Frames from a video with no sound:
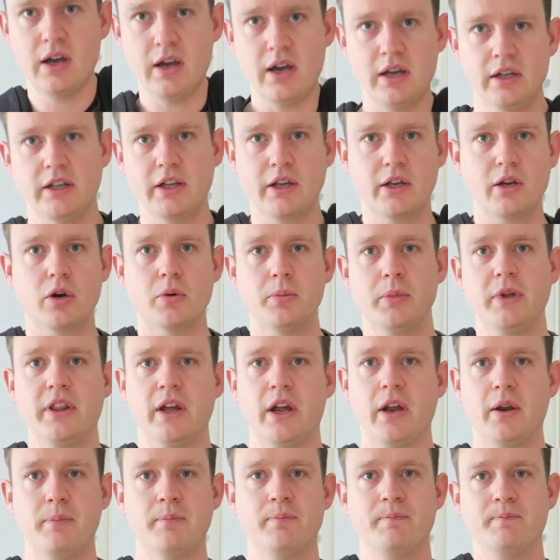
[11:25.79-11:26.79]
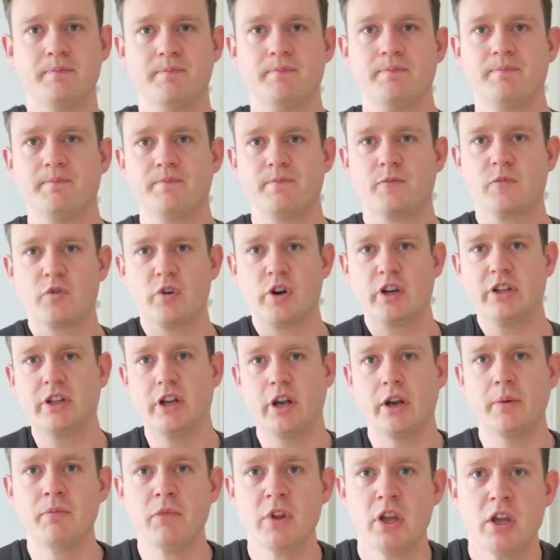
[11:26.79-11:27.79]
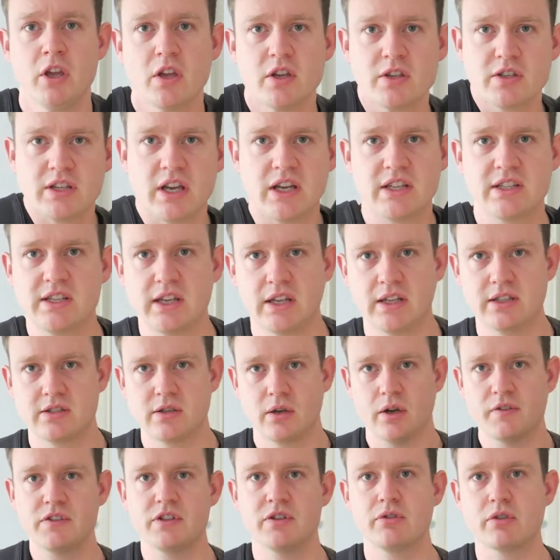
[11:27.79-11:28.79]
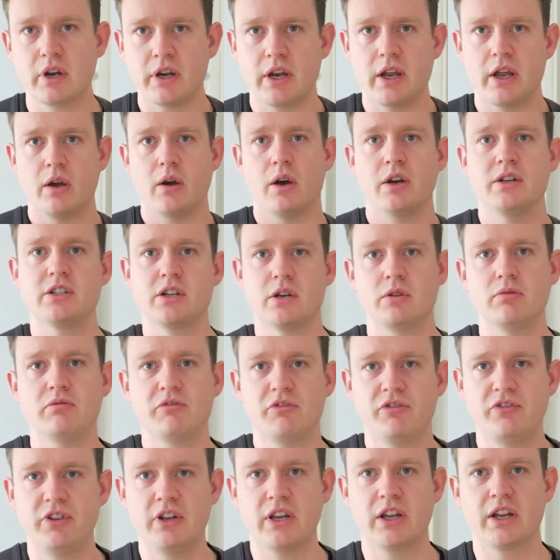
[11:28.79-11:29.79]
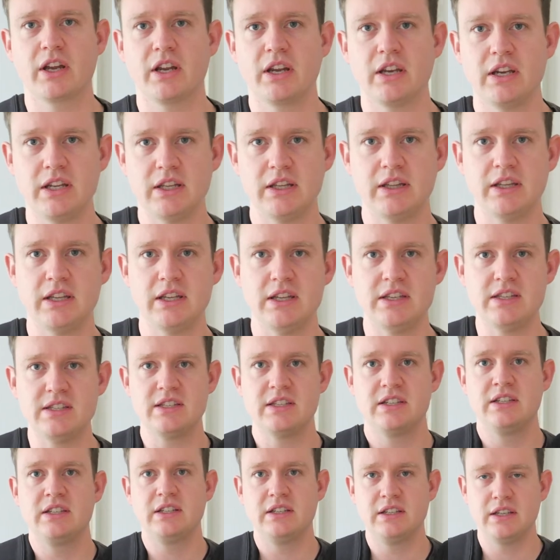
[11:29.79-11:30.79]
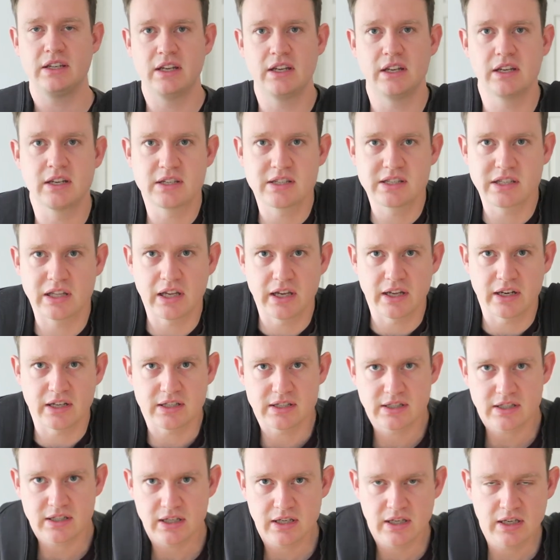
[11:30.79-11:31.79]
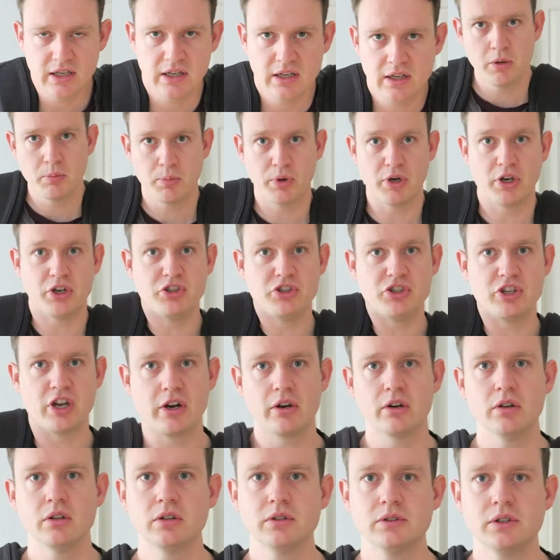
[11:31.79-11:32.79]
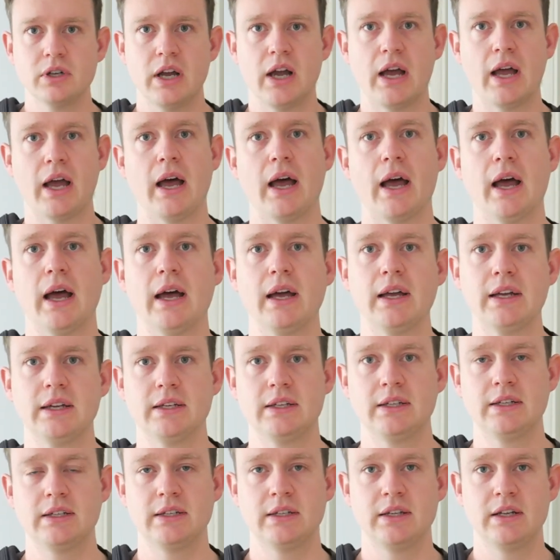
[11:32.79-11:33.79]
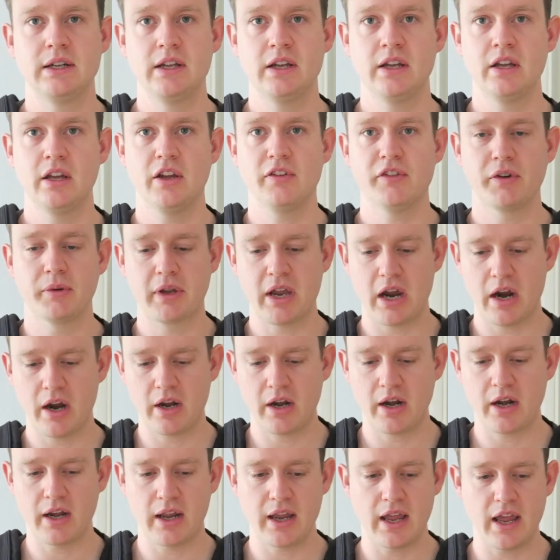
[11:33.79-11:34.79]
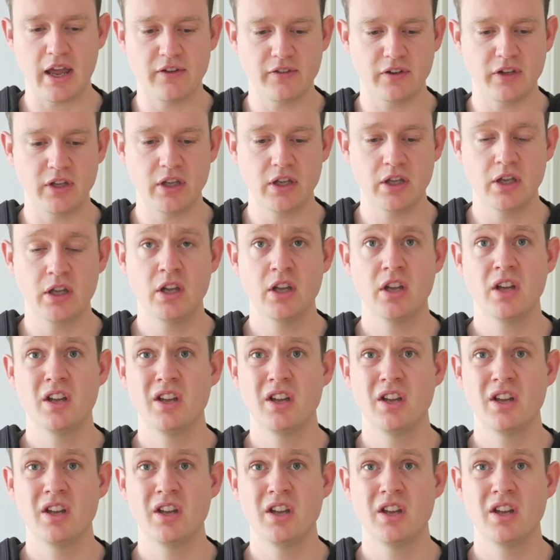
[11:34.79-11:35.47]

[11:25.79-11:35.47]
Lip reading: and they cut me there, right there. So that's it. So obviously right now I don't feel like I need these in the slightest, but in general, if I'm carrying anything heavy,